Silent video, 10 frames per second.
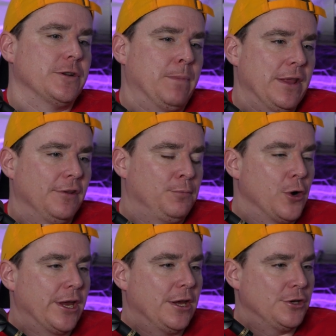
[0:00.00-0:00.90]
and by this
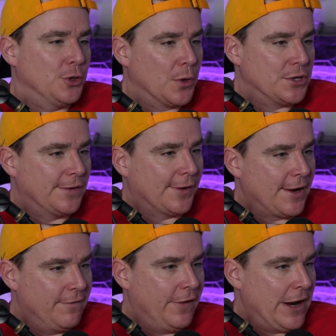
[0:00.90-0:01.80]
point, King George is like
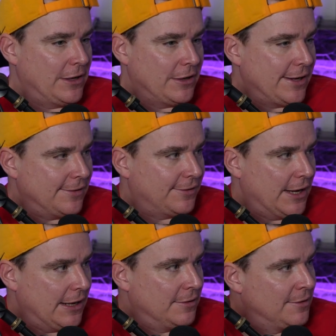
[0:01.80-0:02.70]
violently insane